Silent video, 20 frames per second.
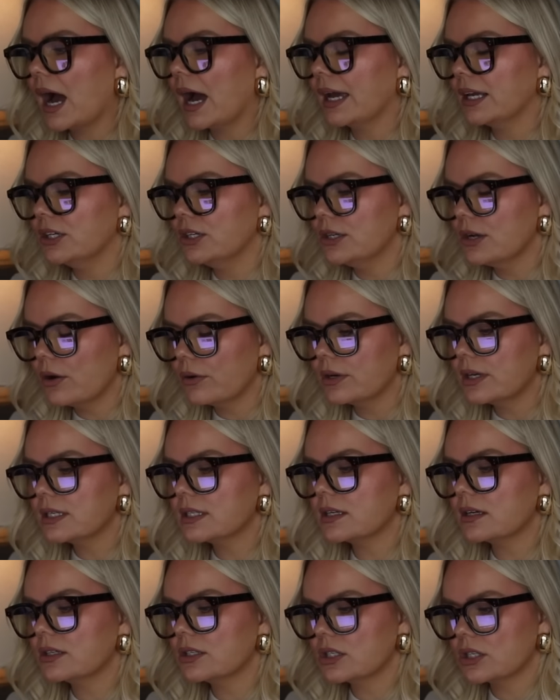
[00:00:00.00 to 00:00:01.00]
I
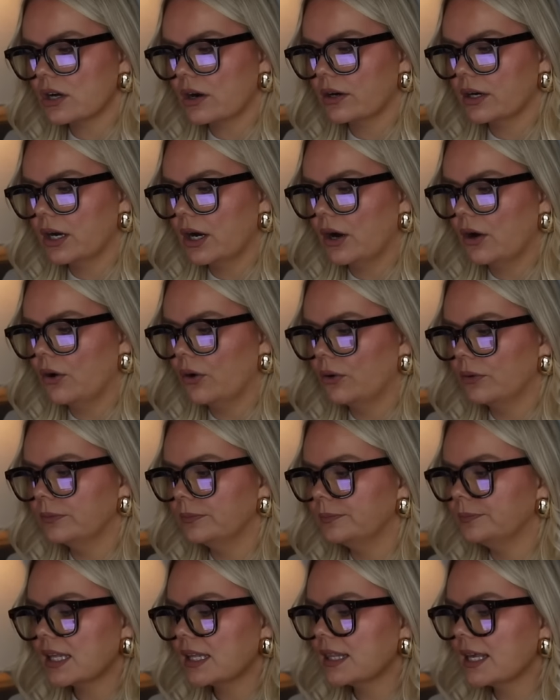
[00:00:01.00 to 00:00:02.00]
noticed on Zara
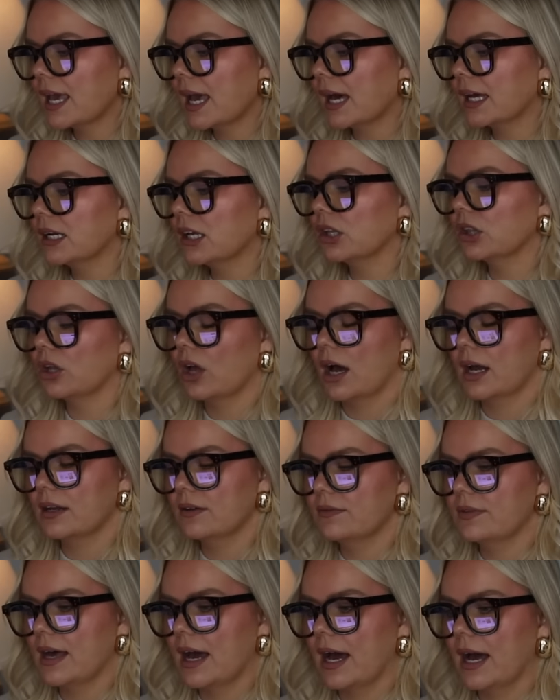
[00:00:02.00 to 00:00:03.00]
Home that they had a lot
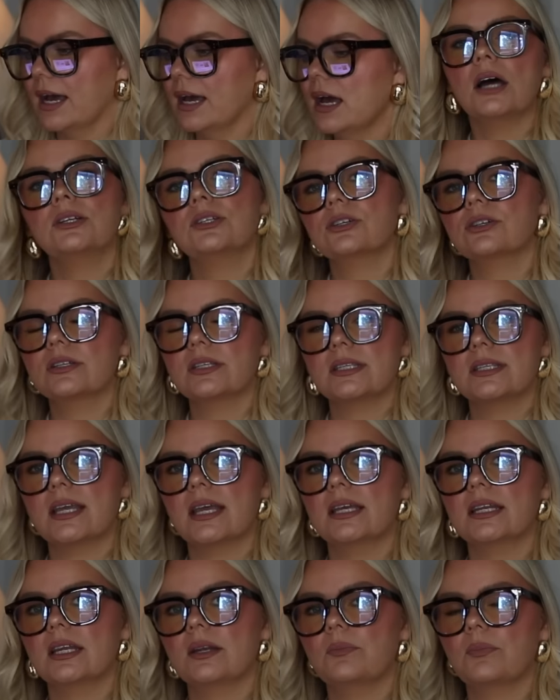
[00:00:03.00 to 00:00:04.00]
of that
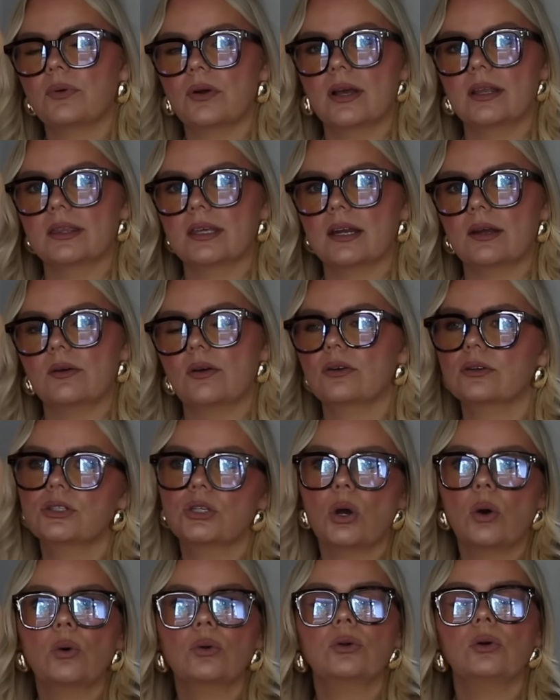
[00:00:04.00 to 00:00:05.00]
understated print that I, or
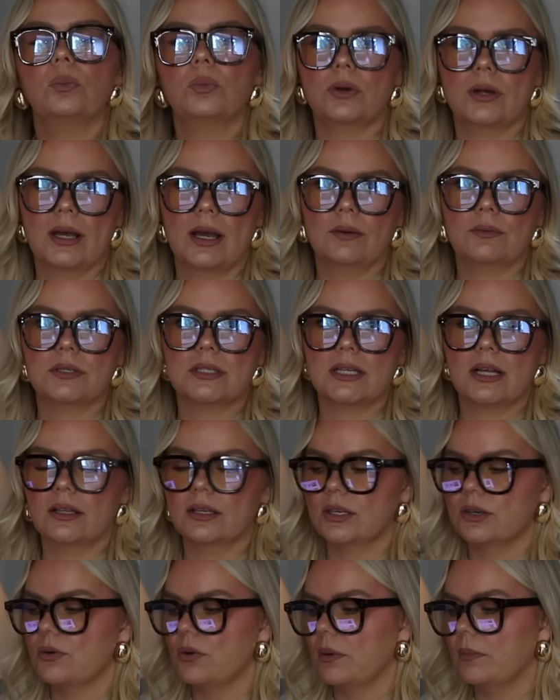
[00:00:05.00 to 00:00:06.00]
tonal print I was
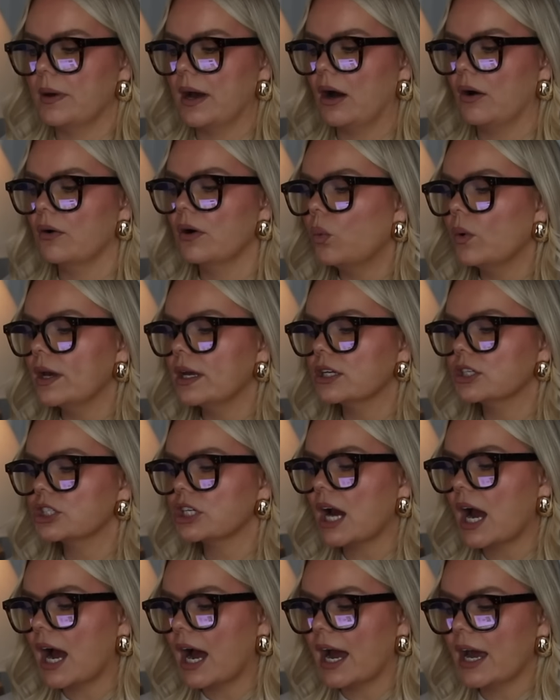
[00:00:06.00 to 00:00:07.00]
telling you about,
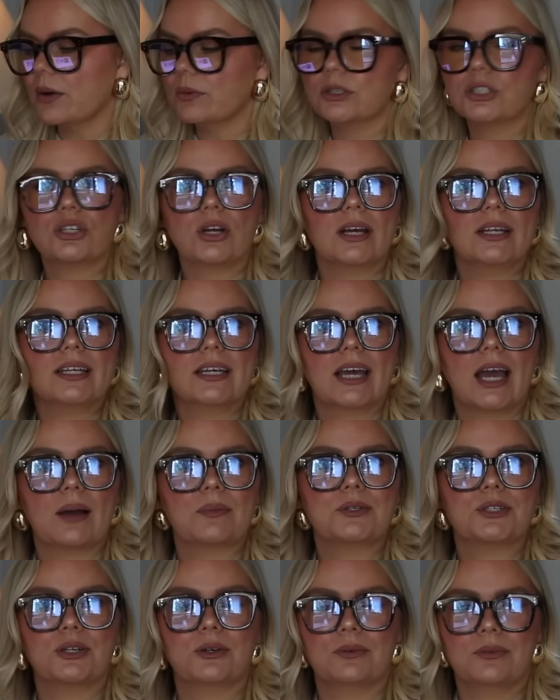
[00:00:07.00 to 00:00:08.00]
which I was trying to
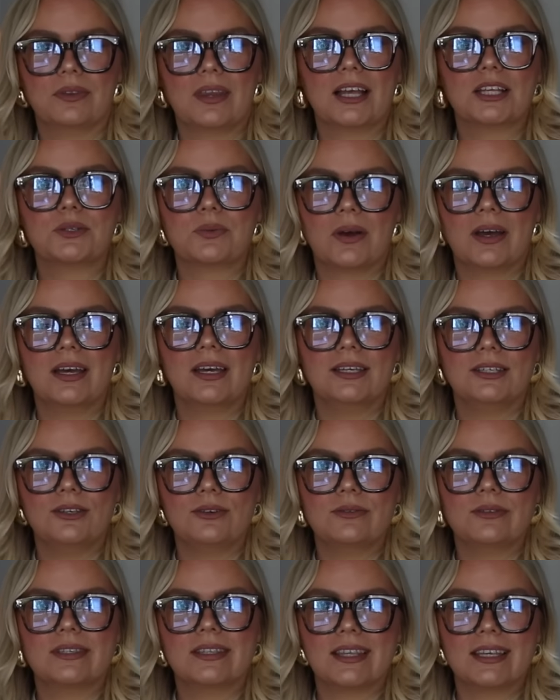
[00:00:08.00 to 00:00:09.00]
capture. That's why I
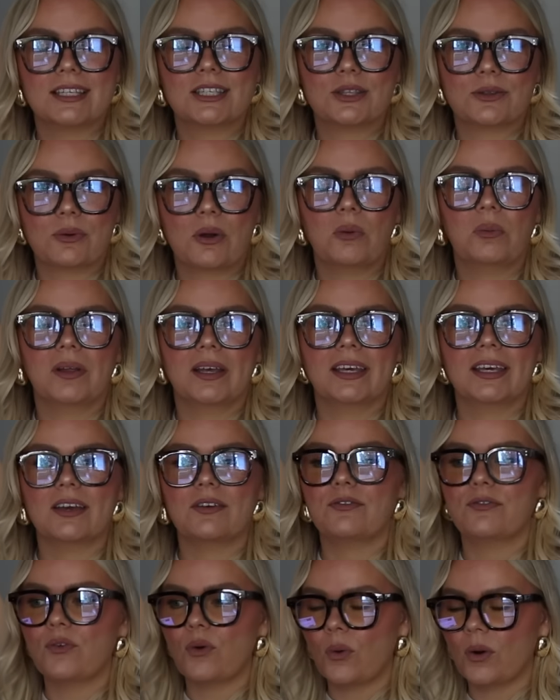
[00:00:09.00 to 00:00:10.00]
used this throw
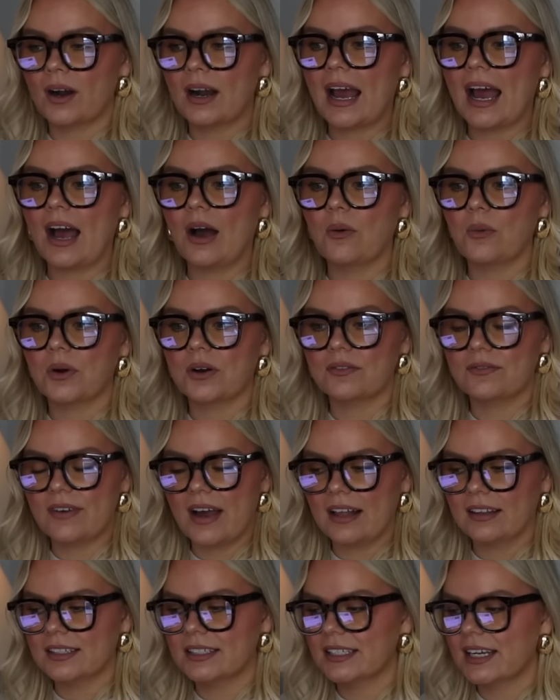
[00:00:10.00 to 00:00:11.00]
blanket for our
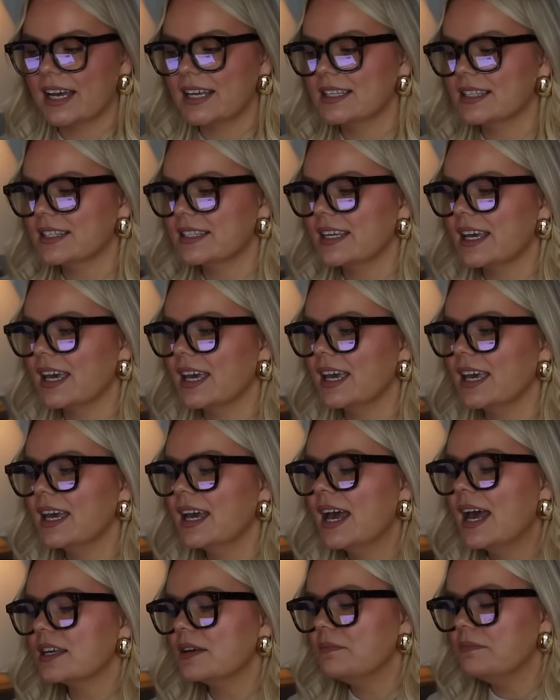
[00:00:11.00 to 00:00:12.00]
Valentine's
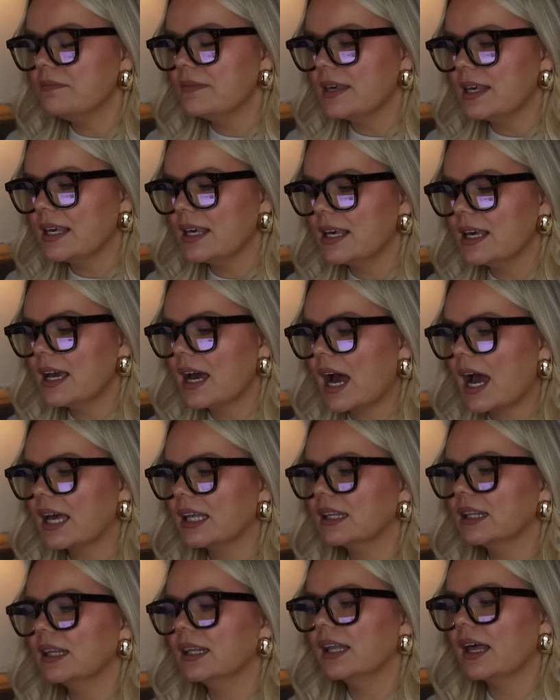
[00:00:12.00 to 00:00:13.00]
Day. To me,
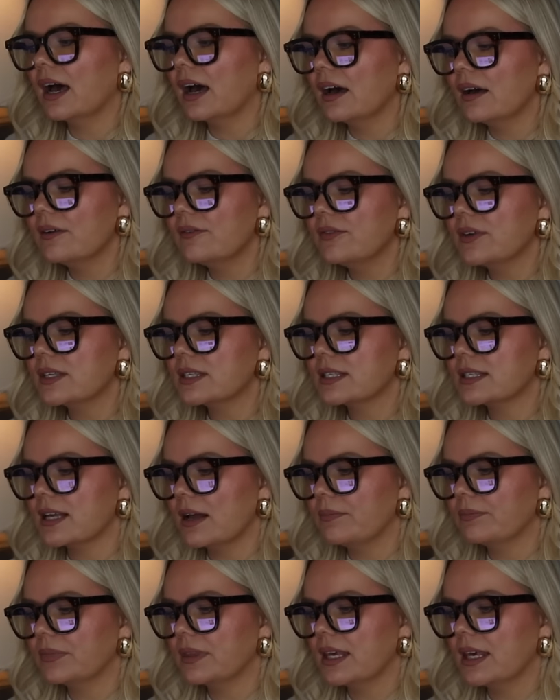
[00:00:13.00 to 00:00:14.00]
I love
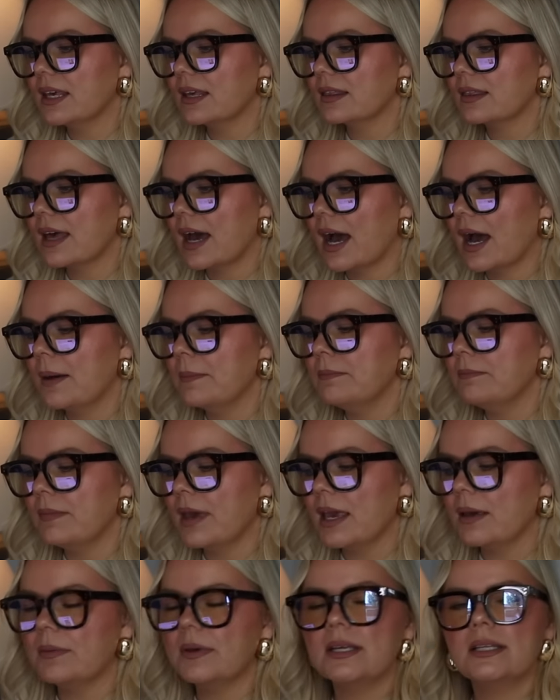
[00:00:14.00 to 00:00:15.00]
something that
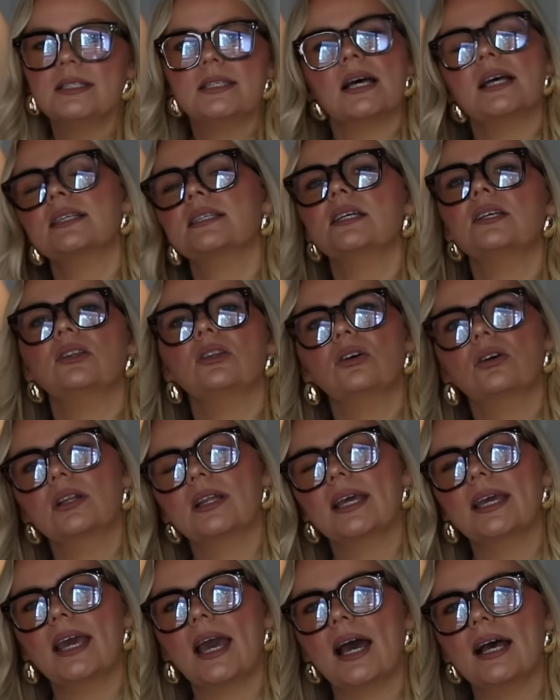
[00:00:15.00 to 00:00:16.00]
maybe doesn't
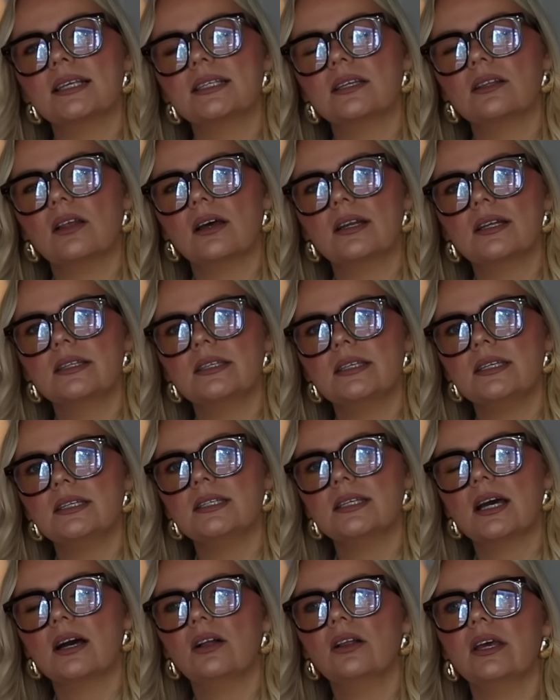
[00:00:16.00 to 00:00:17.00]
look like it has a lot of
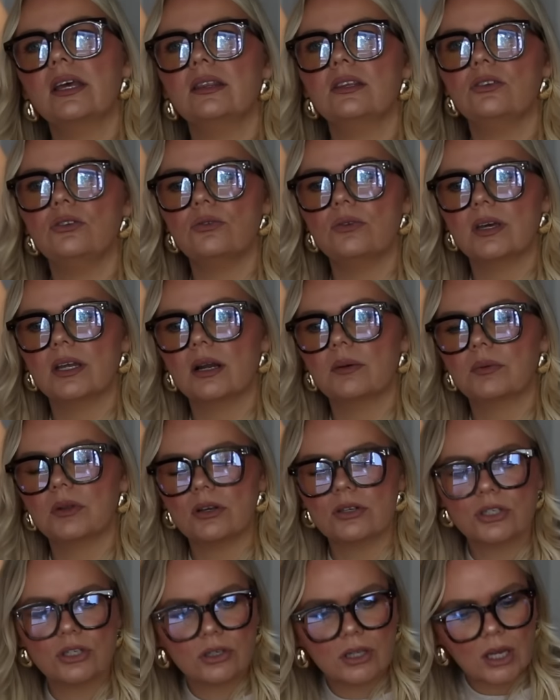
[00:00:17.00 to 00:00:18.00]
detail and then you get up
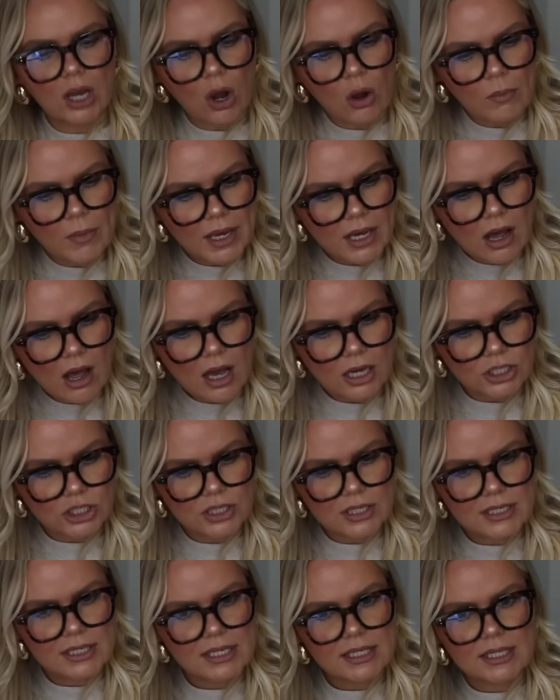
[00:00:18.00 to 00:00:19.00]
close and you're like, oh my
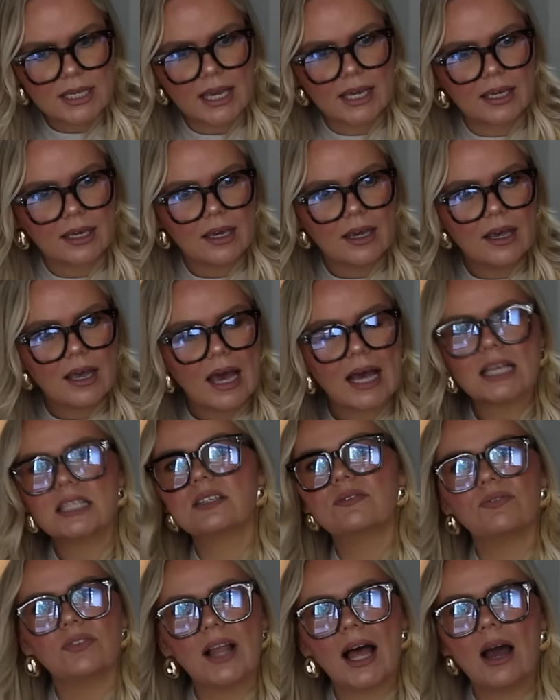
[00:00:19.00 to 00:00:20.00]
gosh, this is like
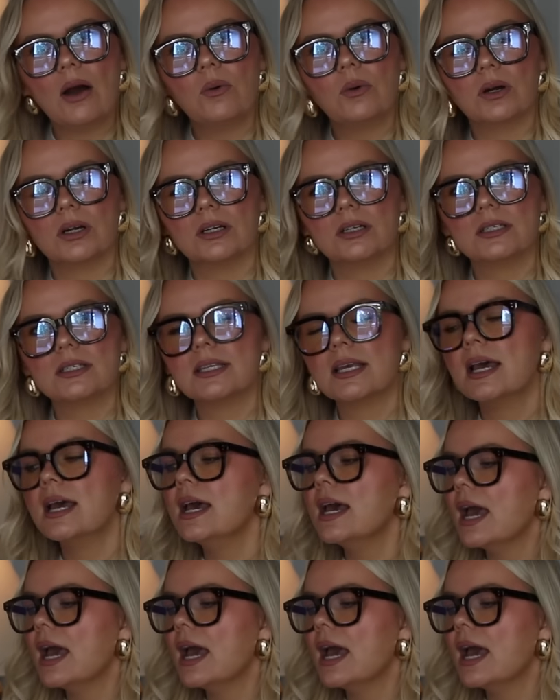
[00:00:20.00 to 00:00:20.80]
has flowers.